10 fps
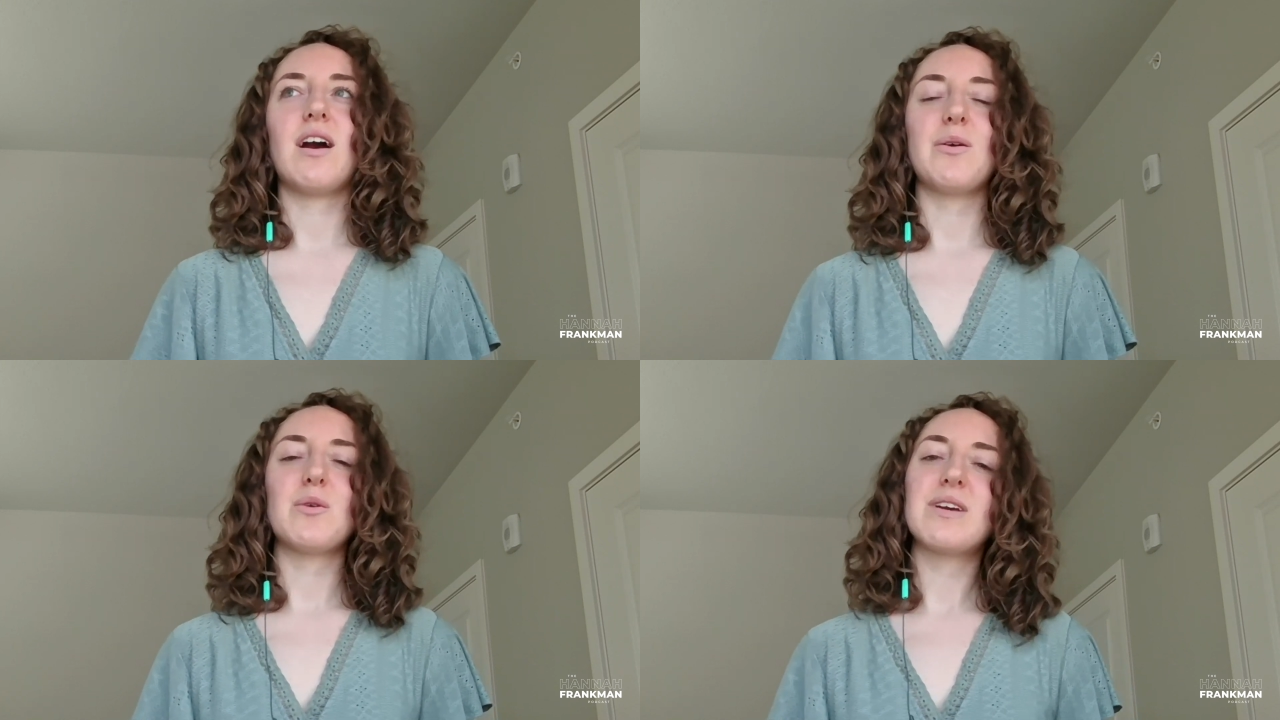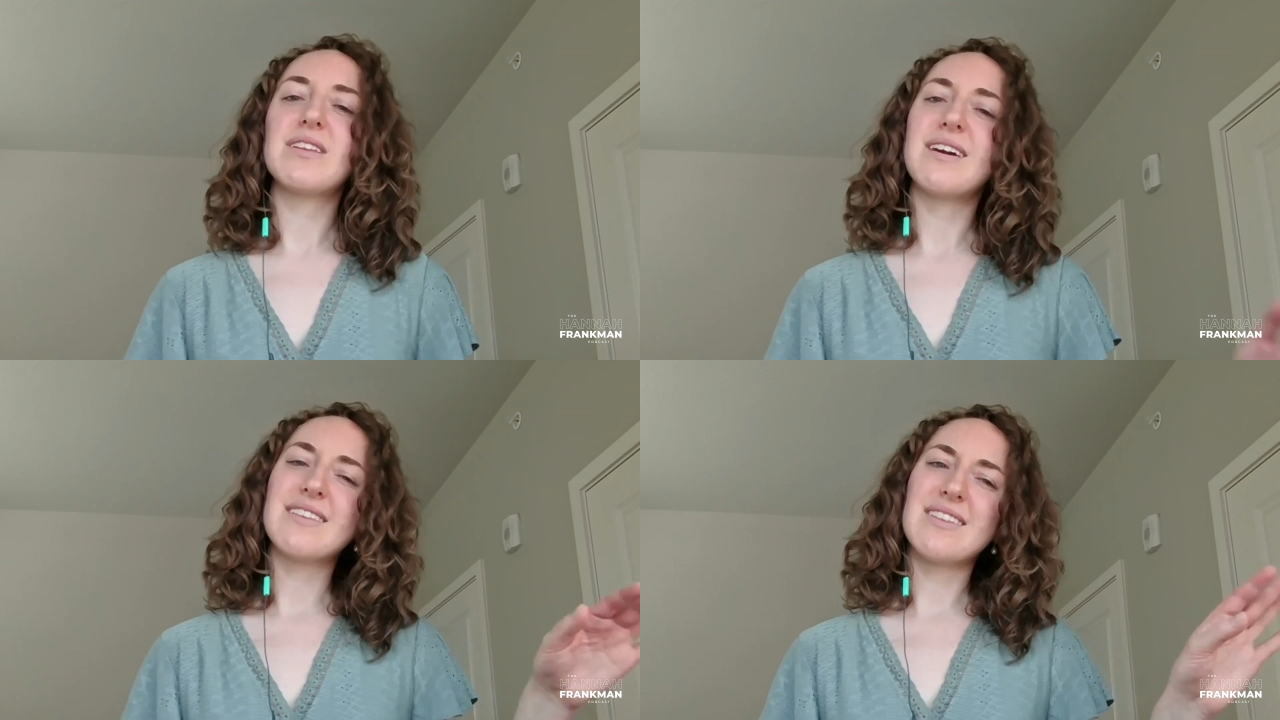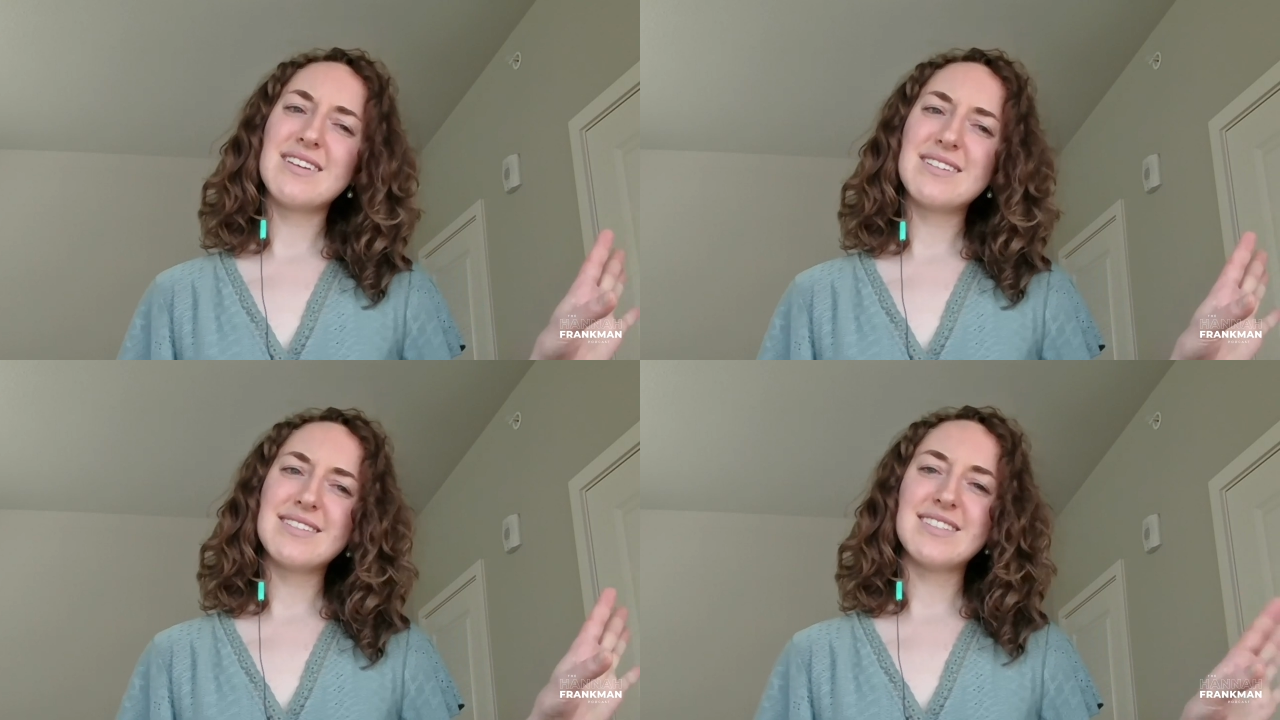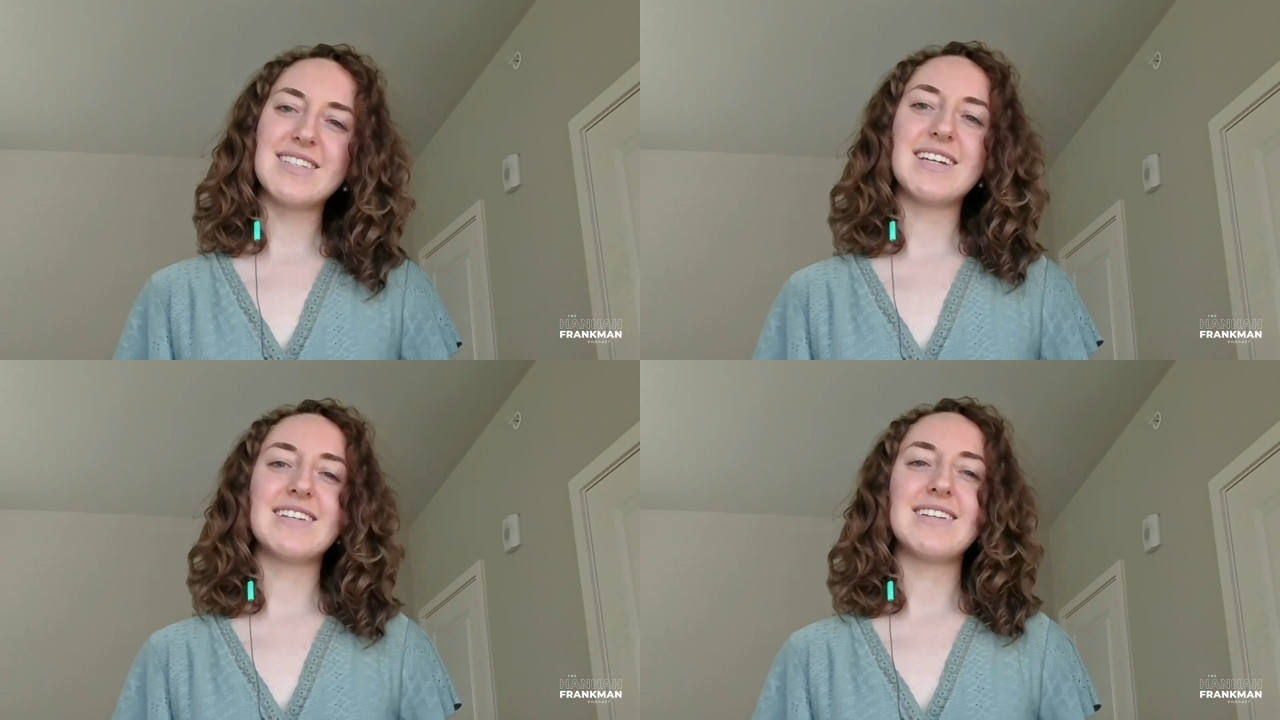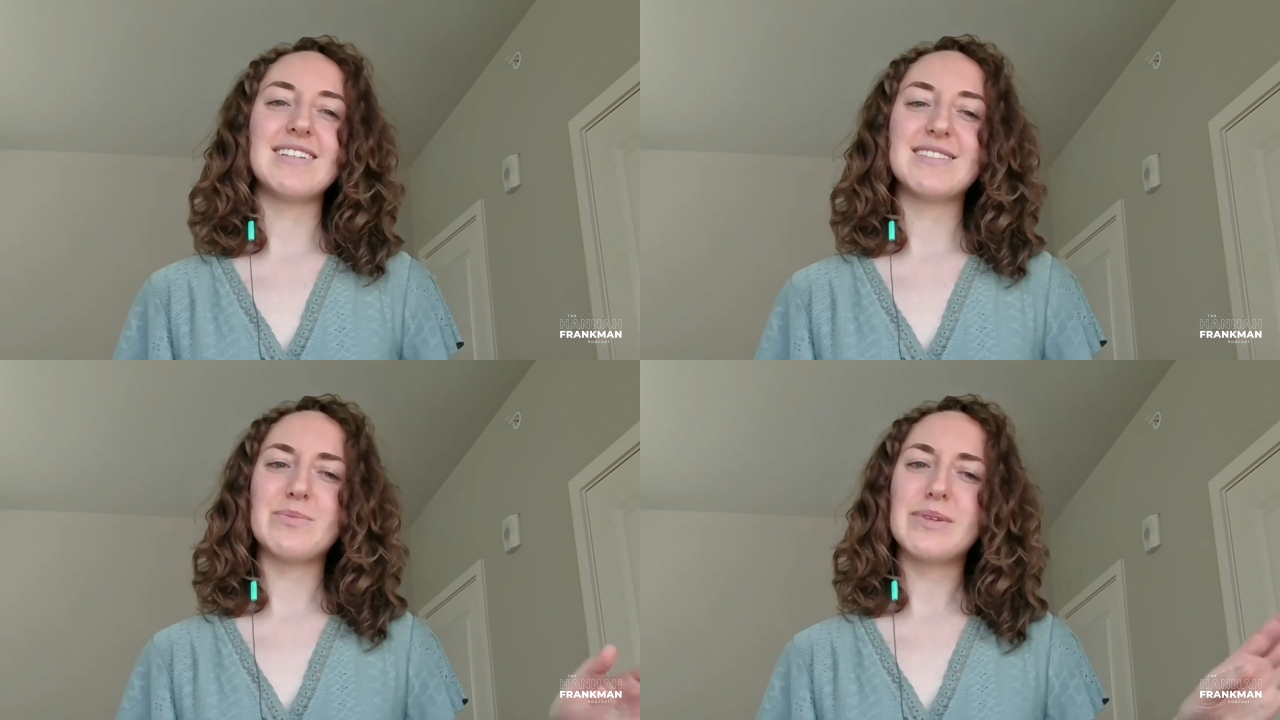I would be like, this scene
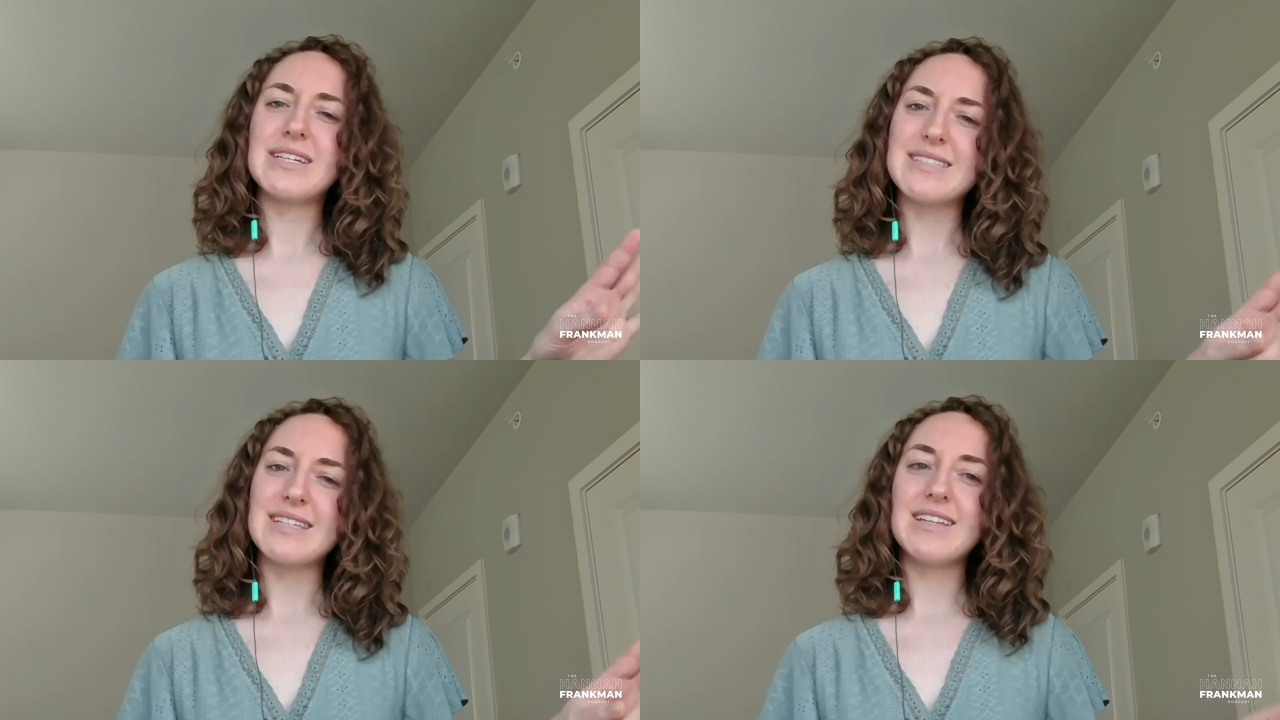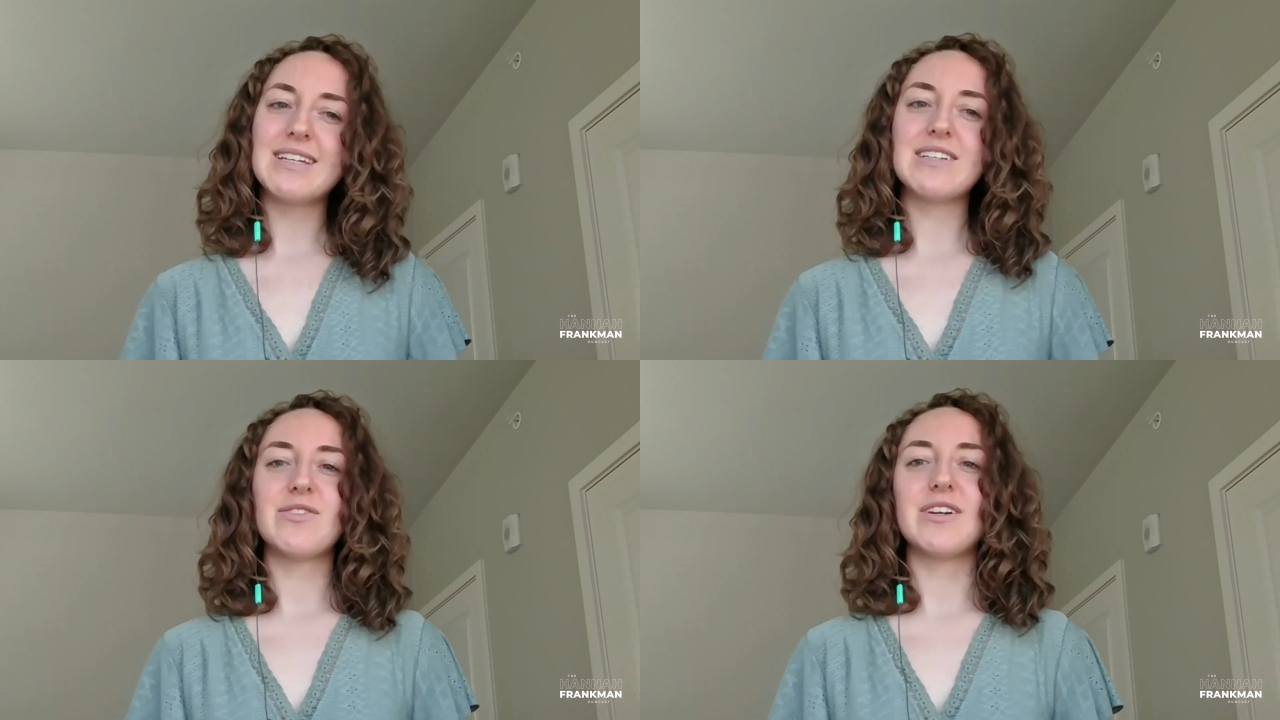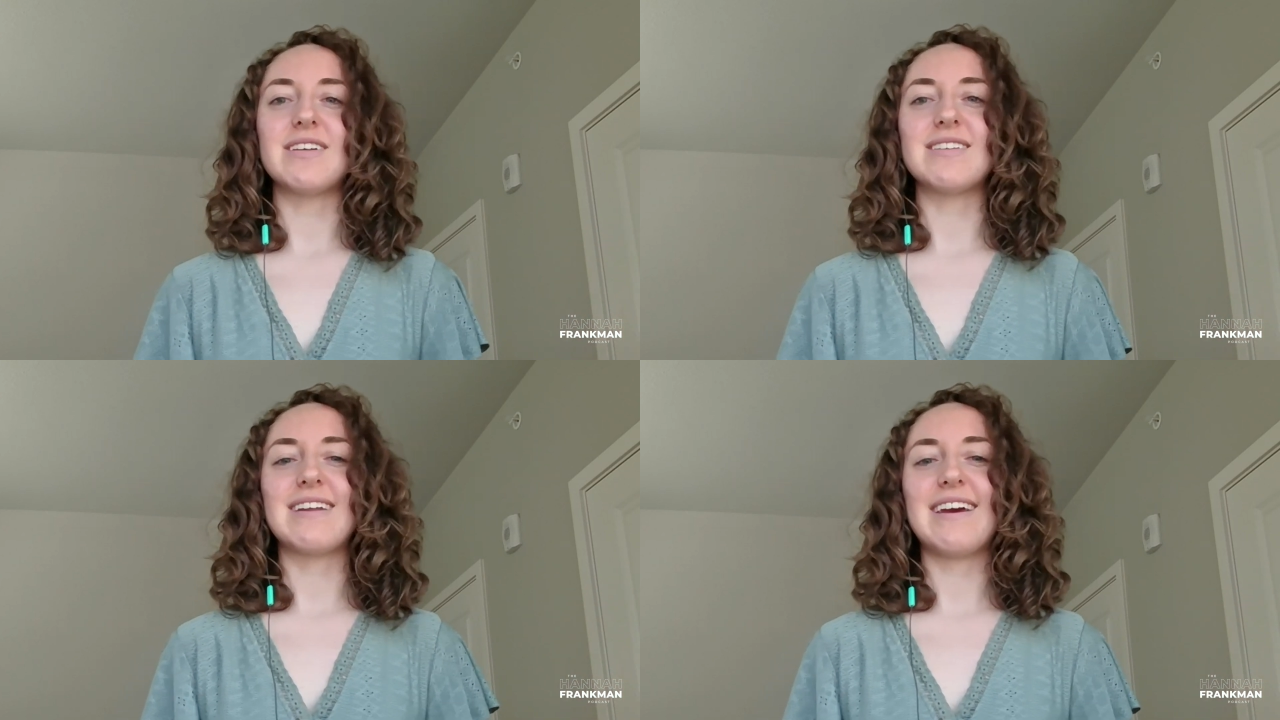needs to be slightly different.